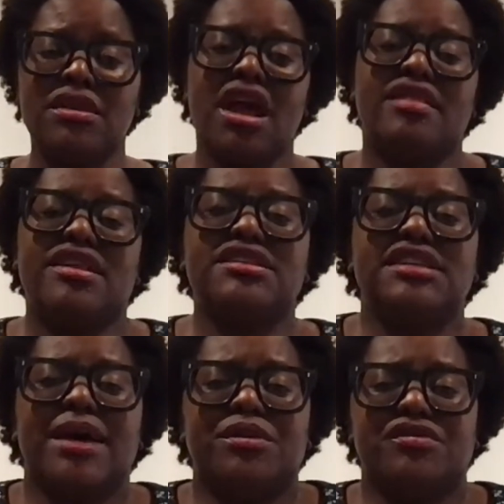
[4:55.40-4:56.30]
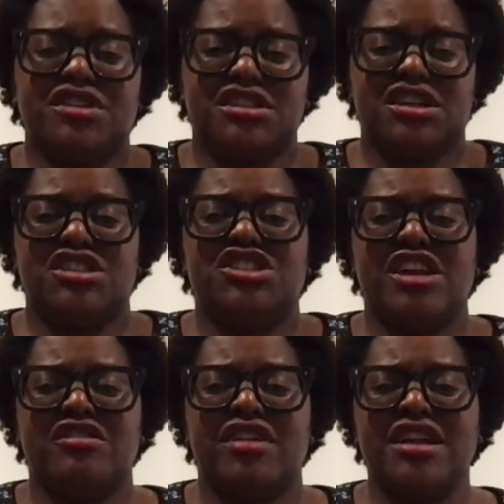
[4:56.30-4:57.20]
And this type of research
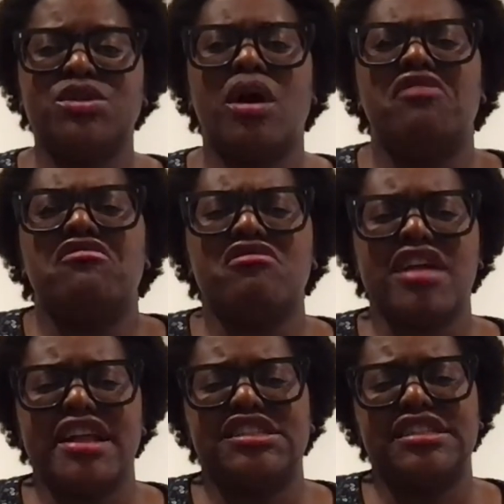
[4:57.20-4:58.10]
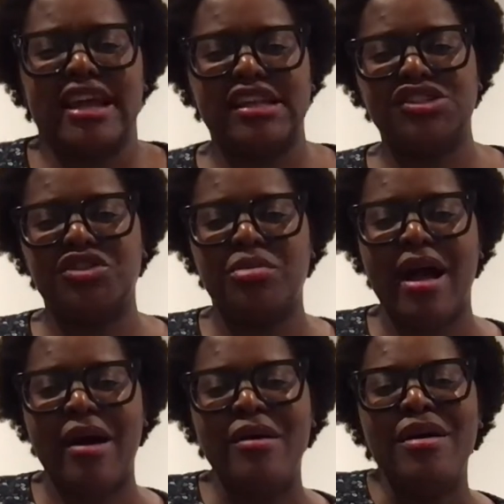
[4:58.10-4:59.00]
generates quite rich data
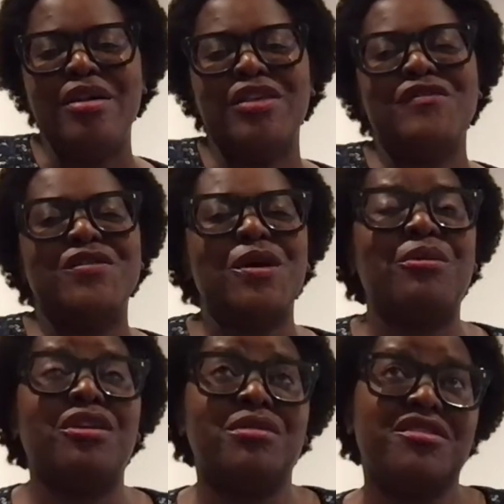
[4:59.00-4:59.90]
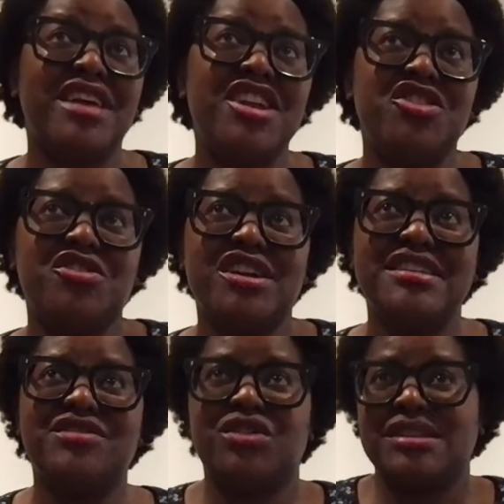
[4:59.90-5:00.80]
about the phenomenon of
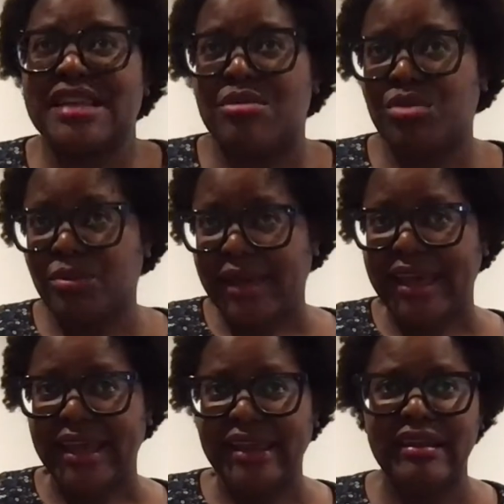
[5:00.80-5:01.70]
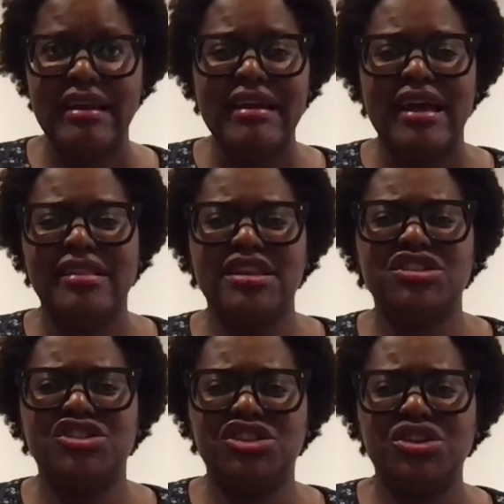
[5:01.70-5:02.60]
interest, for example, pain, and this
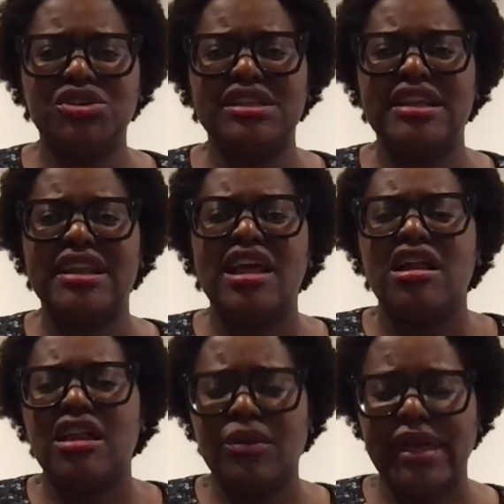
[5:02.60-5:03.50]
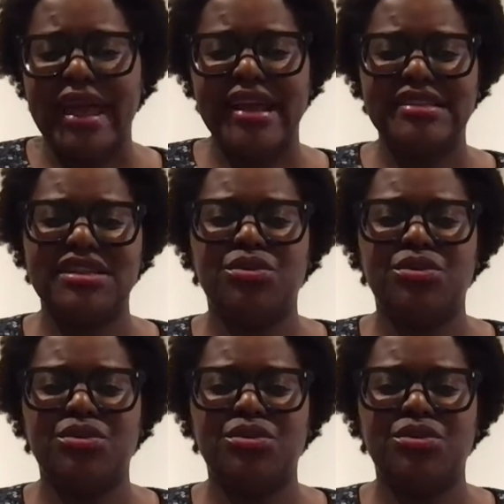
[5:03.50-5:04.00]
is usually located